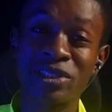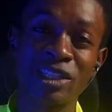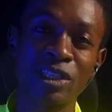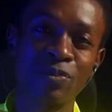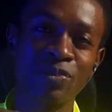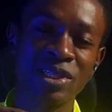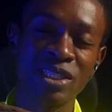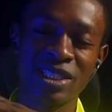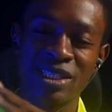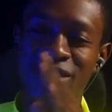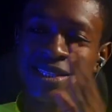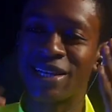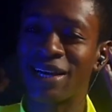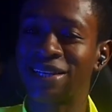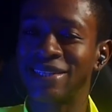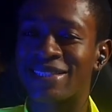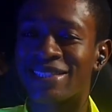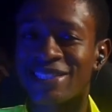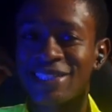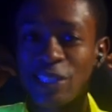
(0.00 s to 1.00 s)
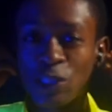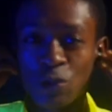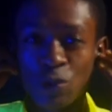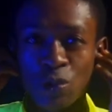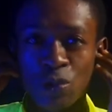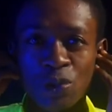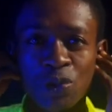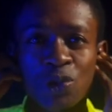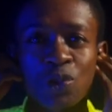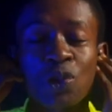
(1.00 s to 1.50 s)
it means is that the single
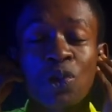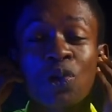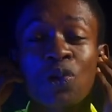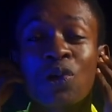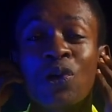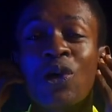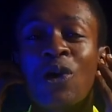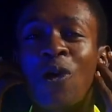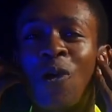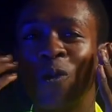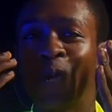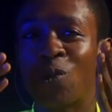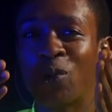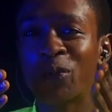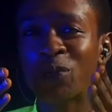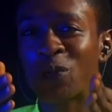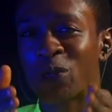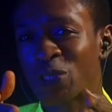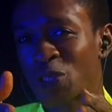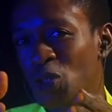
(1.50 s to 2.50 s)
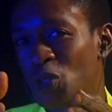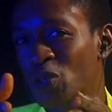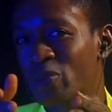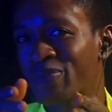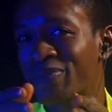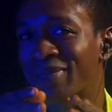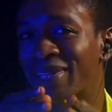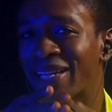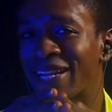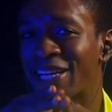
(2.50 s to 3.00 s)
rotor will
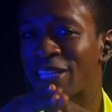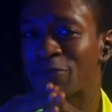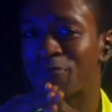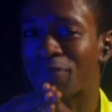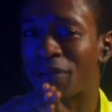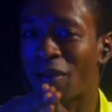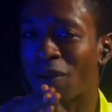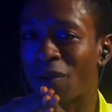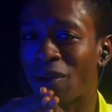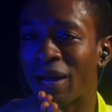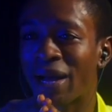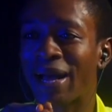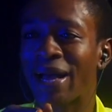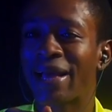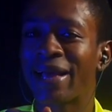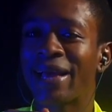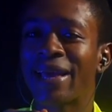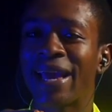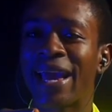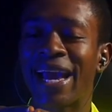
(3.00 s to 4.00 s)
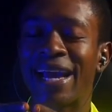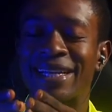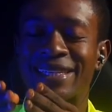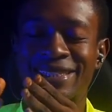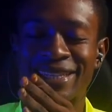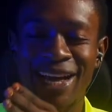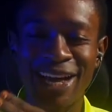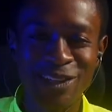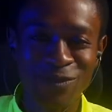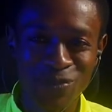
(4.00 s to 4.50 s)
consume less power, and
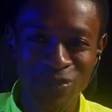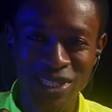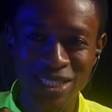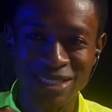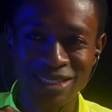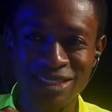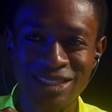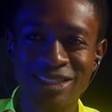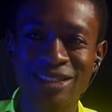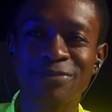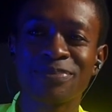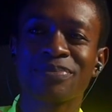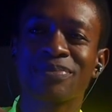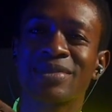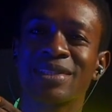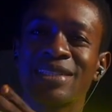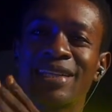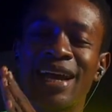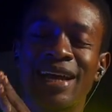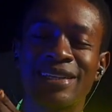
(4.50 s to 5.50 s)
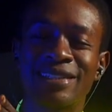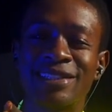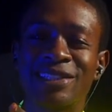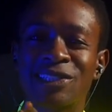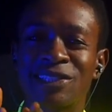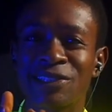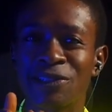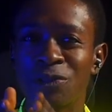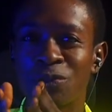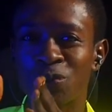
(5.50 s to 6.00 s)
that means that the
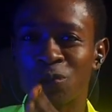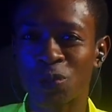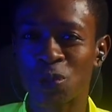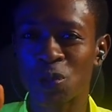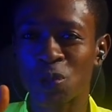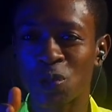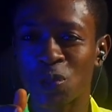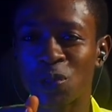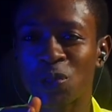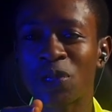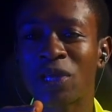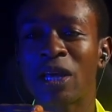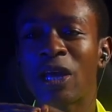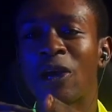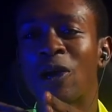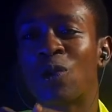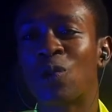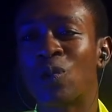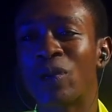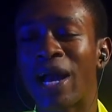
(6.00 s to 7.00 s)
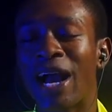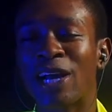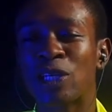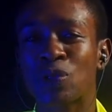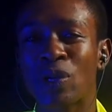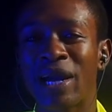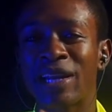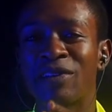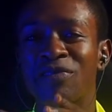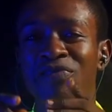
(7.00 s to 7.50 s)
single rotor will
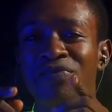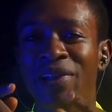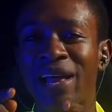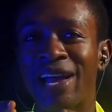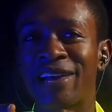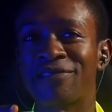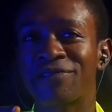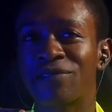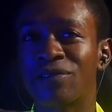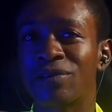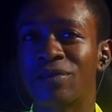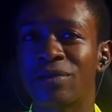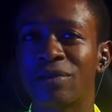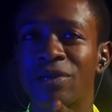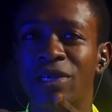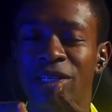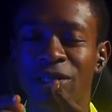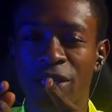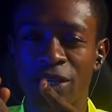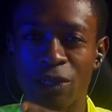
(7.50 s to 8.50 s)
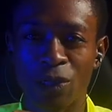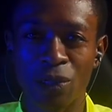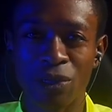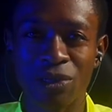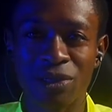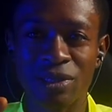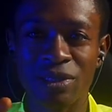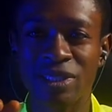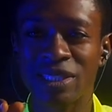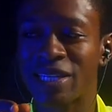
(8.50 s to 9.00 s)
actually fly for a
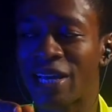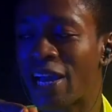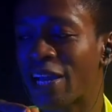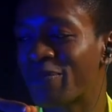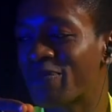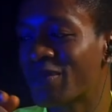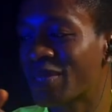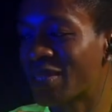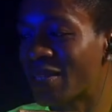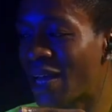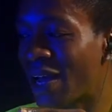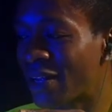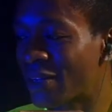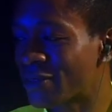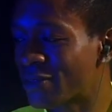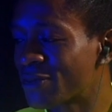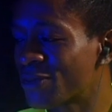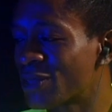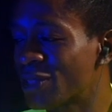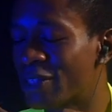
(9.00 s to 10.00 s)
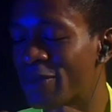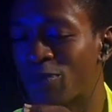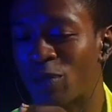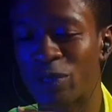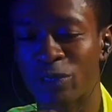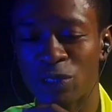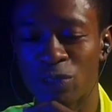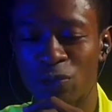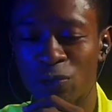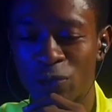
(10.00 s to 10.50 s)
longer time than the
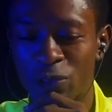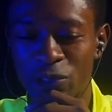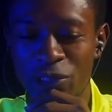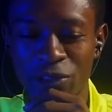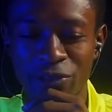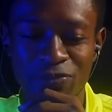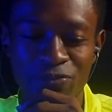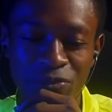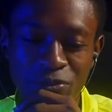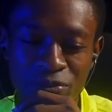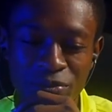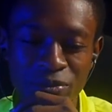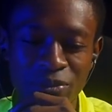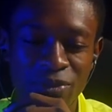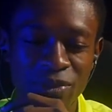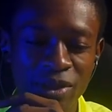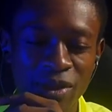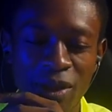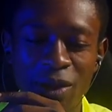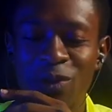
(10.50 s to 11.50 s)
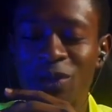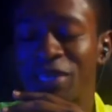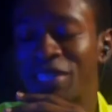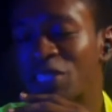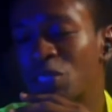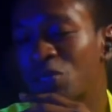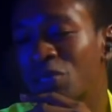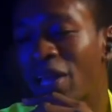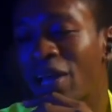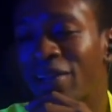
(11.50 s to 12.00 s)
multi-rotor. Okay, so
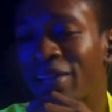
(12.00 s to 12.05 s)
now